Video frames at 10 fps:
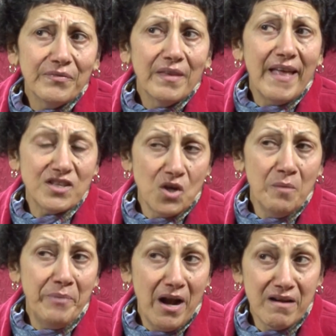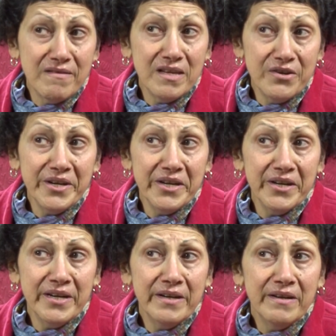That's all part of the inner
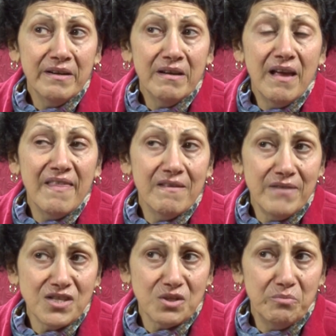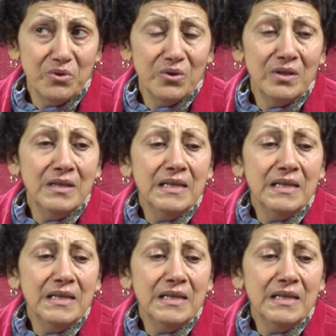ear and the vestibule.